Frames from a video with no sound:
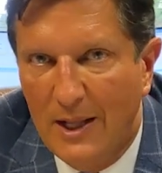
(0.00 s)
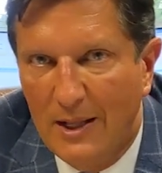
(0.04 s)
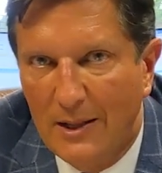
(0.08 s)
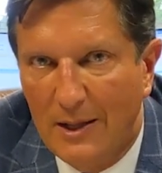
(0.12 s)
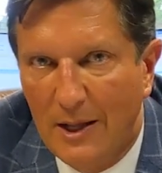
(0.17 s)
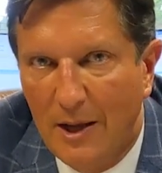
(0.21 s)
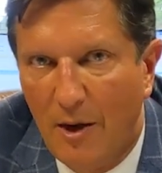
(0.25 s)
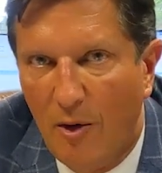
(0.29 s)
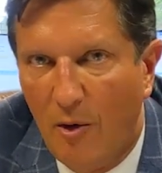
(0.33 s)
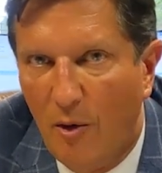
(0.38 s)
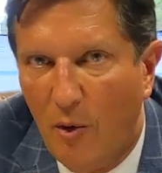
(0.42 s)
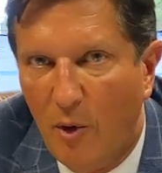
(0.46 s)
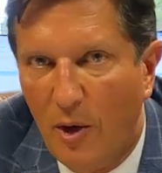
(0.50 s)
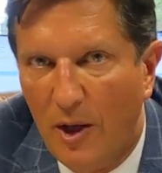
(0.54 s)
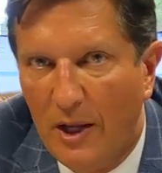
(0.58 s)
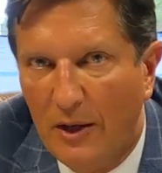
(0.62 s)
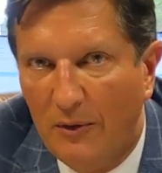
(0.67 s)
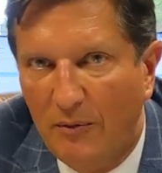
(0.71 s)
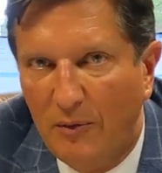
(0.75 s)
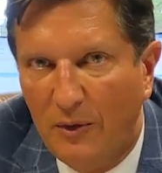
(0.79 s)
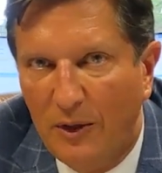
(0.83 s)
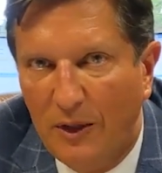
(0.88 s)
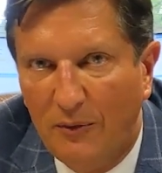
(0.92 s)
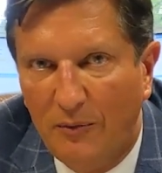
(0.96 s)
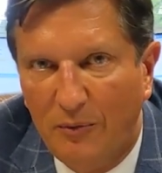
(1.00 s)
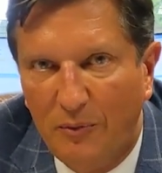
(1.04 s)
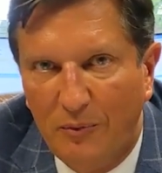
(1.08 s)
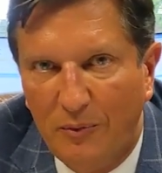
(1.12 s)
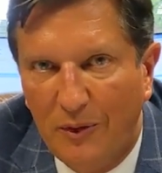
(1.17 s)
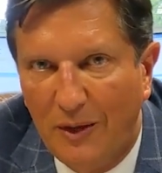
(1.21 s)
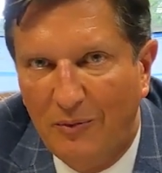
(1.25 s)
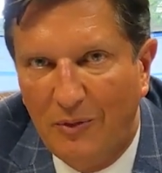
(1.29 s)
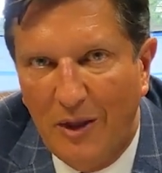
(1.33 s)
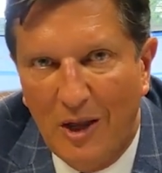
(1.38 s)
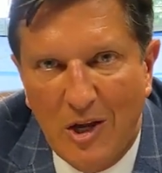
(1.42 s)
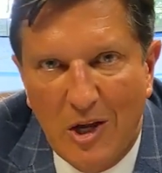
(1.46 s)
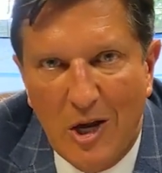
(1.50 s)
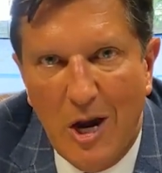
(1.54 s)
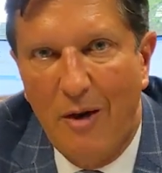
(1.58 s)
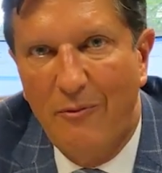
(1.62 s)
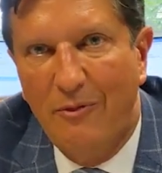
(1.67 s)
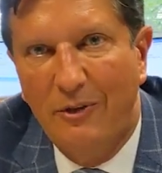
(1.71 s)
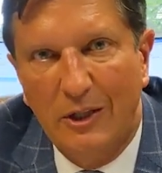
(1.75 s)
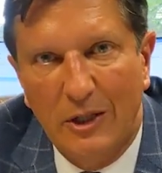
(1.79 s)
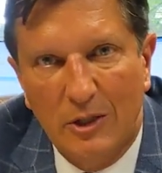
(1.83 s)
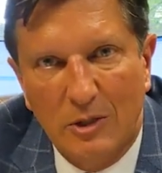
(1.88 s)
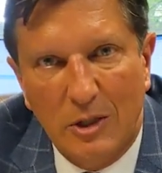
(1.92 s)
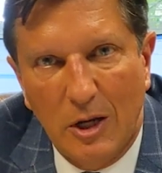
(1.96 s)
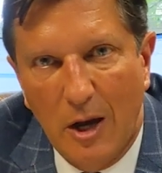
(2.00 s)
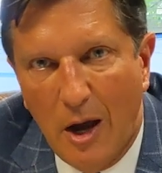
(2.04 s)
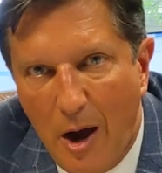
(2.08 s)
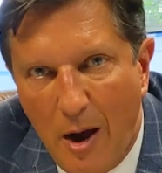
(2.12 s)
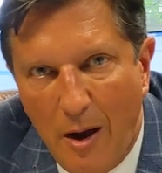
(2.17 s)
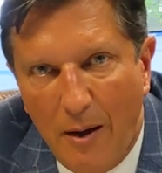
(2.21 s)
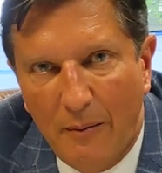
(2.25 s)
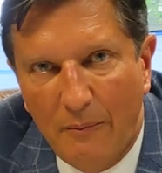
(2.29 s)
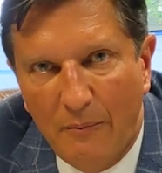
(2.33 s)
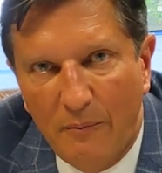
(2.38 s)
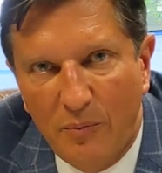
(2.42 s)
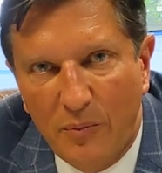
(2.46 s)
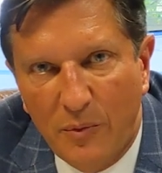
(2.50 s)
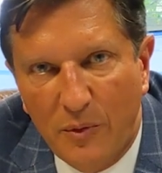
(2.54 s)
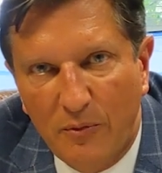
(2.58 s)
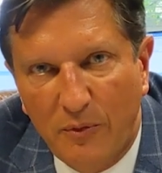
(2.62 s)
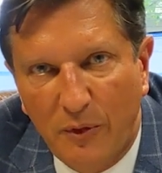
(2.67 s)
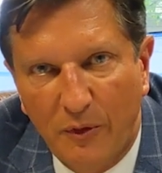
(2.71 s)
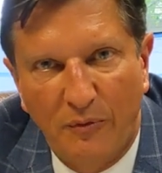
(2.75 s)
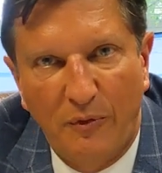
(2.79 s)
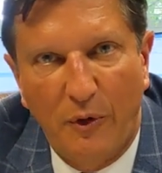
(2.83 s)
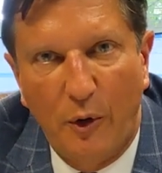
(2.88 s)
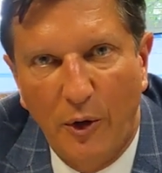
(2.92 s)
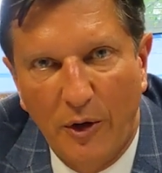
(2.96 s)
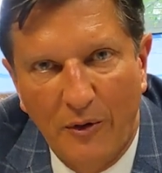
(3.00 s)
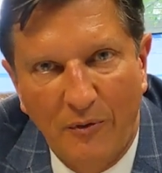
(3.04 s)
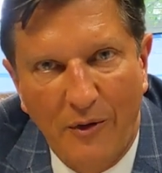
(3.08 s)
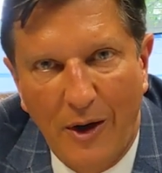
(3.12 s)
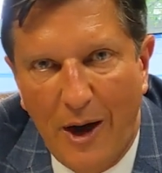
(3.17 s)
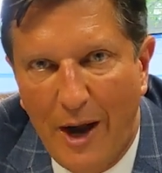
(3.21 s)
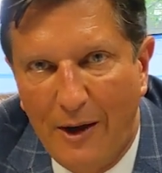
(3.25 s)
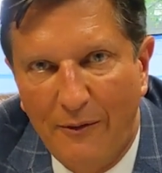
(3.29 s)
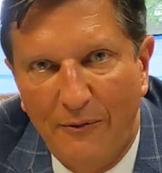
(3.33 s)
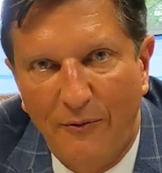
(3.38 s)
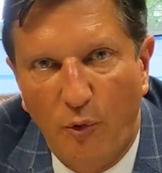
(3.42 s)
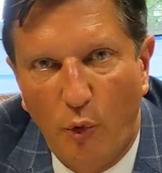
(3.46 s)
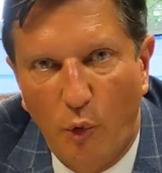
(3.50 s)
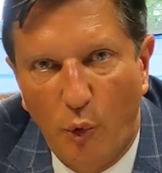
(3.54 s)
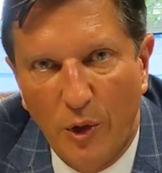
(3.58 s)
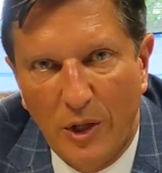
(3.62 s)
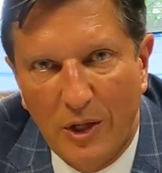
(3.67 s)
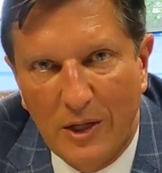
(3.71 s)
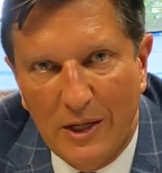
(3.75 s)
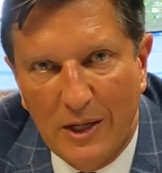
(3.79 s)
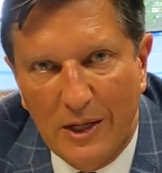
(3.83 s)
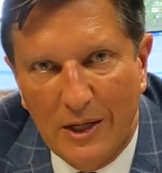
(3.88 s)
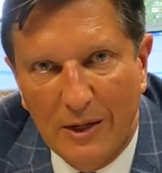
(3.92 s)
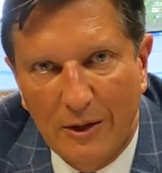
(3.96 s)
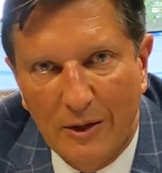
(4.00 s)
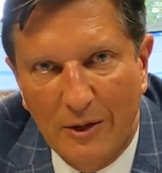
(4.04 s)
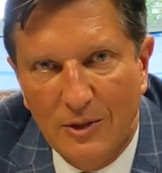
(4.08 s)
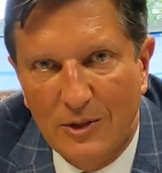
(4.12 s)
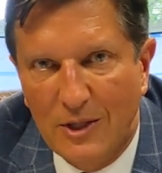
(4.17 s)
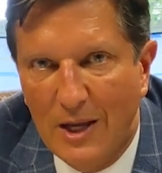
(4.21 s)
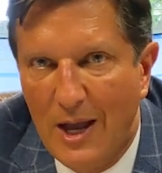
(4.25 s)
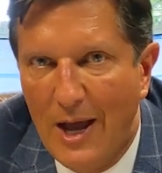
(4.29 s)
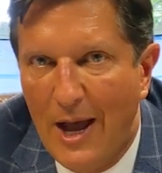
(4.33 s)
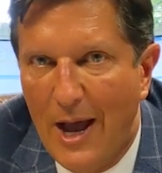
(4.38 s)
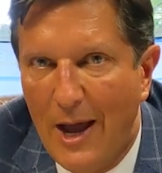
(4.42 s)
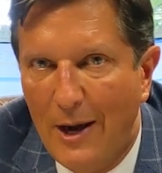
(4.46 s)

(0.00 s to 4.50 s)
Now, if they cover this up for 35, 40 years,